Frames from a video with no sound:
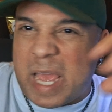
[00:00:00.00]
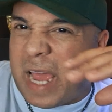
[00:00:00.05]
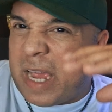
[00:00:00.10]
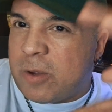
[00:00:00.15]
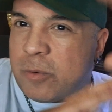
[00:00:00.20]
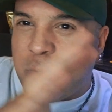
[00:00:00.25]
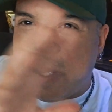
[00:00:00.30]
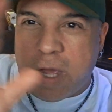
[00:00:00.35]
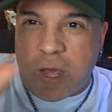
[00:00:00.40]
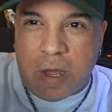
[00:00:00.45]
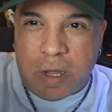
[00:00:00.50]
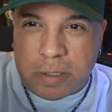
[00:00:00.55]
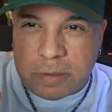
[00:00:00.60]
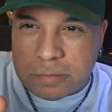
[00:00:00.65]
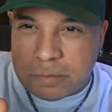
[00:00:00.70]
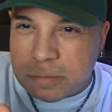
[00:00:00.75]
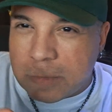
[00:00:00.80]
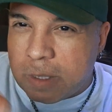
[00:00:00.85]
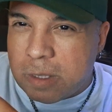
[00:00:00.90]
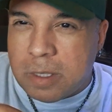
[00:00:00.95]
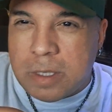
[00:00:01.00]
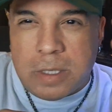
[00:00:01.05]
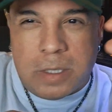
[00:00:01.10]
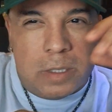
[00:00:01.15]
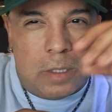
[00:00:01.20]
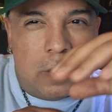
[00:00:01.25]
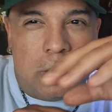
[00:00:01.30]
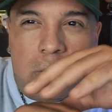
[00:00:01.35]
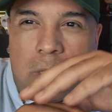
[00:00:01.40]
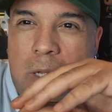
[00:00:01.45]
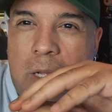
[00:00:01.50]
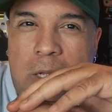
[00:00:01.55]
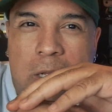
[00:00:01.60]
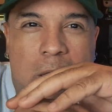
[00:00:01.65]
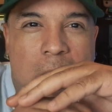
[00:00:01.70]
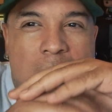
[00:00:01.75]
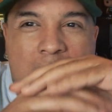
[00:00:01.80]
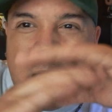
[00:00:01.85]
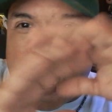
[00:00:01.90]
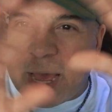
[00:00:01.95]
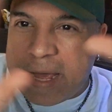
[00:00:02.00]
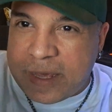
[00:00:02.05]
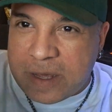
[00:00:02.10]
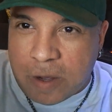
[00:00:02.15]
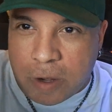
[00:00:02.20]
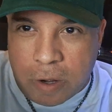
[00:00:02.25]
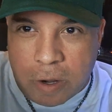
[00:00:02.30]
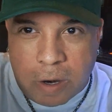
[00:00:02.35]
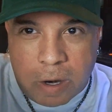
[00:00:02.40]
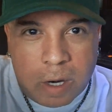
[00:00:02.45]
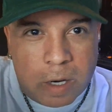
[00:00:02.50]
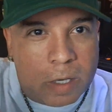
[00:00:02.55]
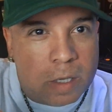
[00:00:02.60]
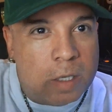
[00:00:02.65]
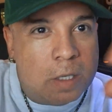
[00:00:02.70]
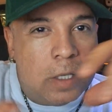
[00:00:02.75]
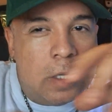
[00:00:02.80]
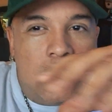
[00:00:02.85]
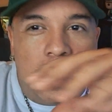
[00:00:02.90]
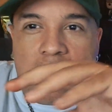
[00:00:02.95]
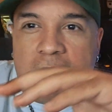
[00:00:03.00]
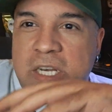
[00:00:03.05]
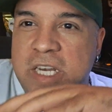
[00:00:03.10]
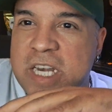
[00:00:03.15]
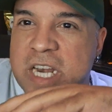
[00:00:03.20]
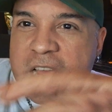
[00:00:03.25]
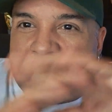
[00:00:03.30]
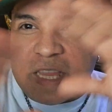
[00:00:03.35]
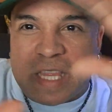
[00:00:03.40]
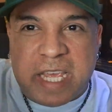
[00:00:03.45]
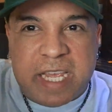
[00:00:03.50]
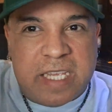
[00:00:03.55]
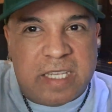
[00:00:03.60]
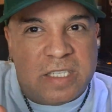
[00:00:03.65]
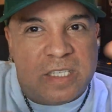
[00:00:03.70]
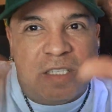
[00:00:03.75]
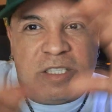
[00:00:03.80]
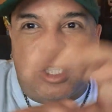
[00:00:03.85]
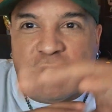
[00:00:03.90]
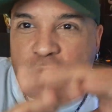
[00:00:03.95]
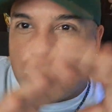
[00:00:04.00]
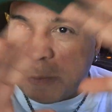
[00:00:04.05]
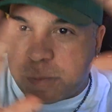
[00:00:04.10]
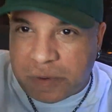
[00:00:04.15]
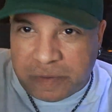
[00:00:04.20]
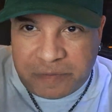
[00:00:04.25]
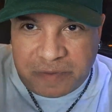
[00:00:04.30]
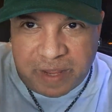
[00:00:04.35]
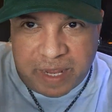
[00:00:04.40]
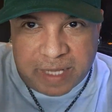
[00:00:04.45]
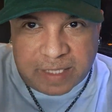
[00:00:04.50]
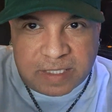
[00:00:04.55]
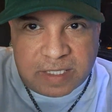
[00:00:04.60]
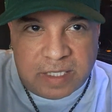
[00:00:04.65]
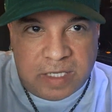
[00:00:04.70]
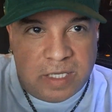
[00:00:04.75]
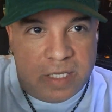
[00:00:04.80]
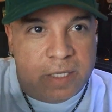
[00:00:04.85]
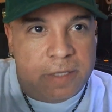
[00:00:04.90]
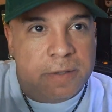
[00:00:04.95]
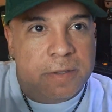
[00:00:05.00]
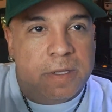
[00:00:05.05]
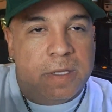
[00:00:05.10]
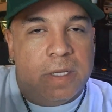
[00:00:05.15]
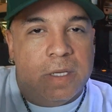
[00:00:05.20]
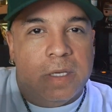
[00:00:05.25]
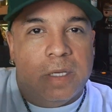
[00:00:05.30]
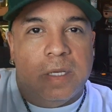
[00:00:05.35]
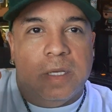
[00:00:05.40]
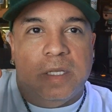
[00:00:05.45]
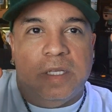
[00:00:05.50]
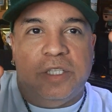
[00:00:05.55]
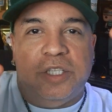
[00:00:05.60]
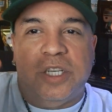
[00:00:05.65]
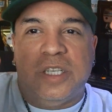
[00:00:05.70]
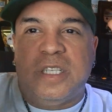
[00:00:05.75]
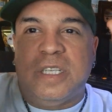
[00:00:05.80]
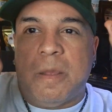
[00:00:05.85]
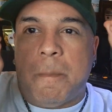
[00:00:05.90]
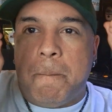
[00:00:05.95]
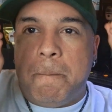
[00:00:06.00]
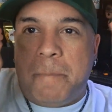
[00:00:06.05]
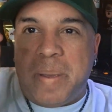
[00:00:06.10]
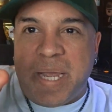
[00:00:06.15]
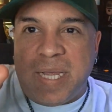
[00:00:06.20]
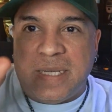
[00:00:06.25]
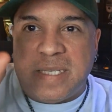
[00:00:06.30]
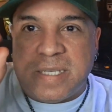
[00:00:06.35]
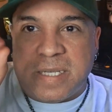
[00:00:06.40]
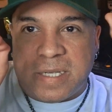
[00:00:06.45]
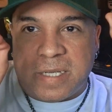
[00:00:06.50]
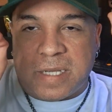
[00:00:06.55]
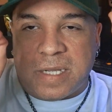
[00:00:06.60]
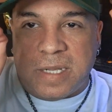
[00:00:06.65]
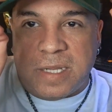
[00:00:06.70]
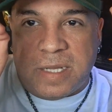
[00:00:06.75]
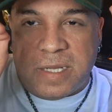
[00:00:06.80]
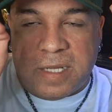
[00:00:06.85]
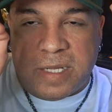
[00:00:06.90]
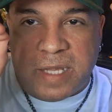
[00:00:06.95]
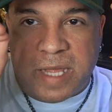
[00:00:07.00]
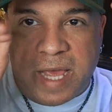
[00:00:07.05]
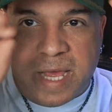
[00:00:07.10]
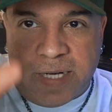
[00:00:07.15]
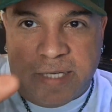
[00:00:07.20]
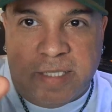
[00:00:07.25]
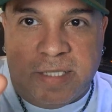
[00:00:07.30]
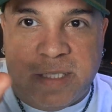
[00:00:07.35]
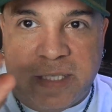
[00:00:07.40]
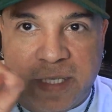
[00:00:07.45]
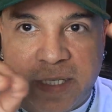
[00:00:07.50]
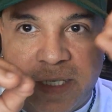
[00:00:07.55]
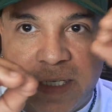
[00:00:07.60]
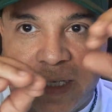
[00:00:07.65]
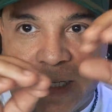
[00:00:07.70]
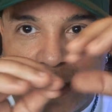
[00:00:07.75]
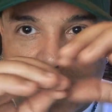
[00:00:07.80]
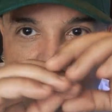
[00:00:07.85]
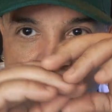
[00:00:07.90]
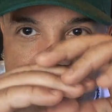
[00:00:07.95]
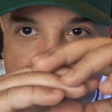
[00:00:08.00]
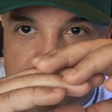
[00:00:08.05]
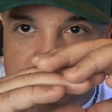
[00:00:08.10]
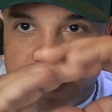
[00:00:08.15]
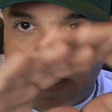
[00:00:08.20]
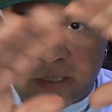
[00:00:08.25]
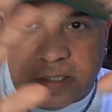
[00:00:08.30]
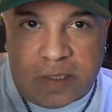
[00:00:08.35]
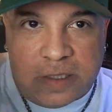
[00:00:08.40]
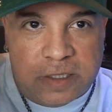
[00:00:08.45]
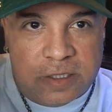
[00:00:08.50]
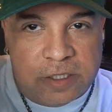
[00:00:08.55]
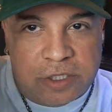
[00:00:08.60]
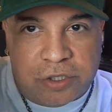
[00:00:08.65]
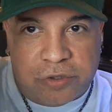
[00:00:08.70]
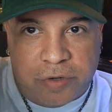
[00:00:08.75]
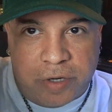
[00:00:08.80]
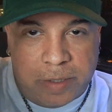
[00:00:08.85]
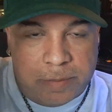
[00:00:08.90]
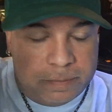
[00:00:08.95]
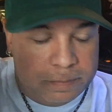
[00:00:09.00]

Aquarium, Hygar, nothing super fancy, just a basic LED light strip.